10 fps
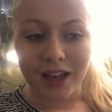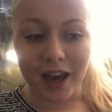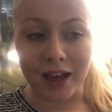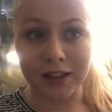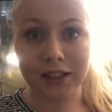
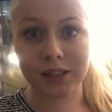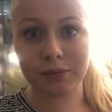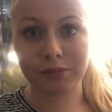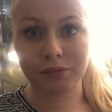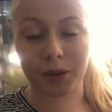hand that
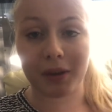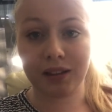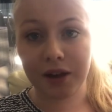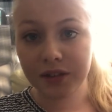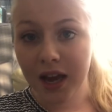isn't like my
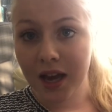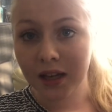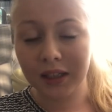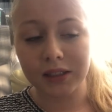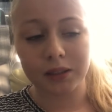left
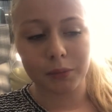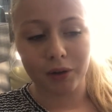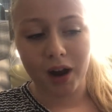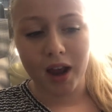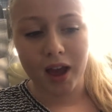hand, it isn't my
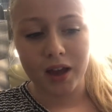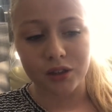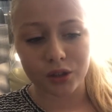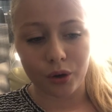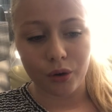right
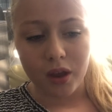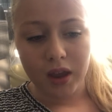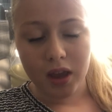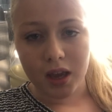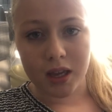hand, so
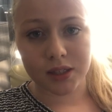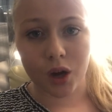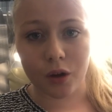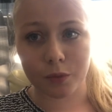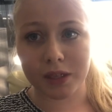it's
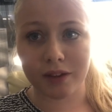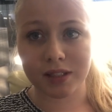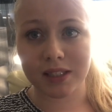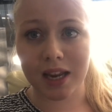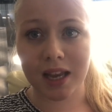harder for me to have
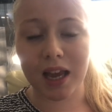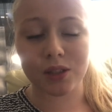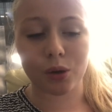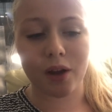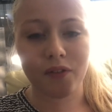steady.
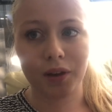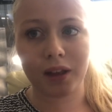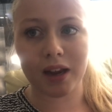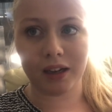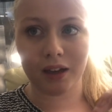And so I felt
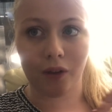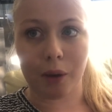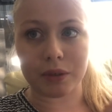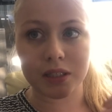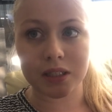like if I
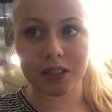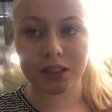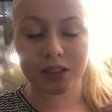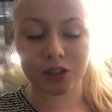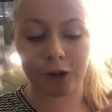was
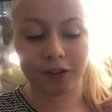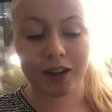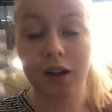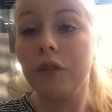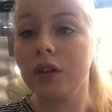not
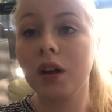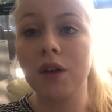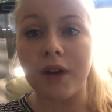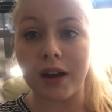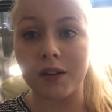careful
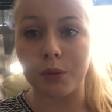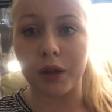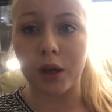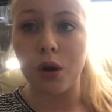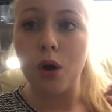enough, I'd end up
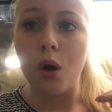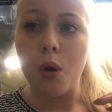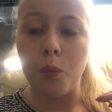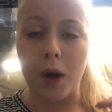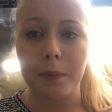like
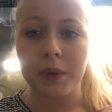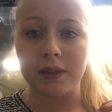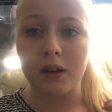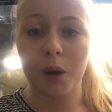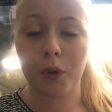
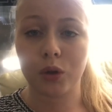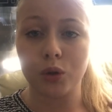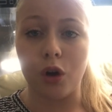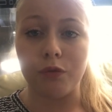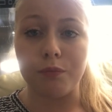wiping the nail
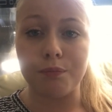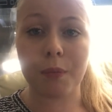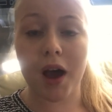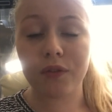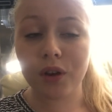polish off
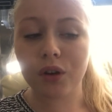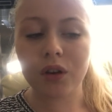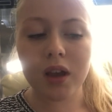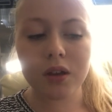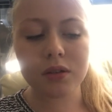my
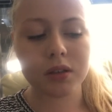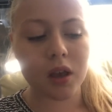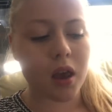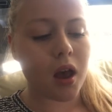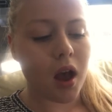fingernails.
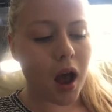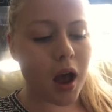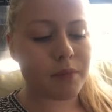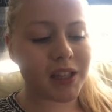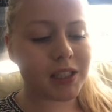
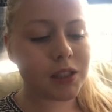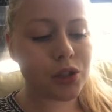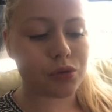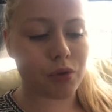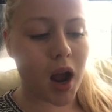They
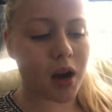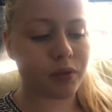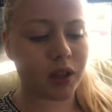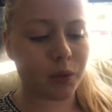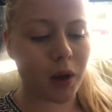did dry
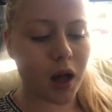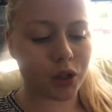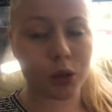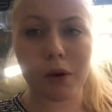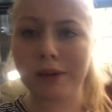really well.
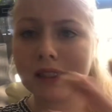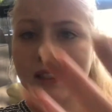You can probably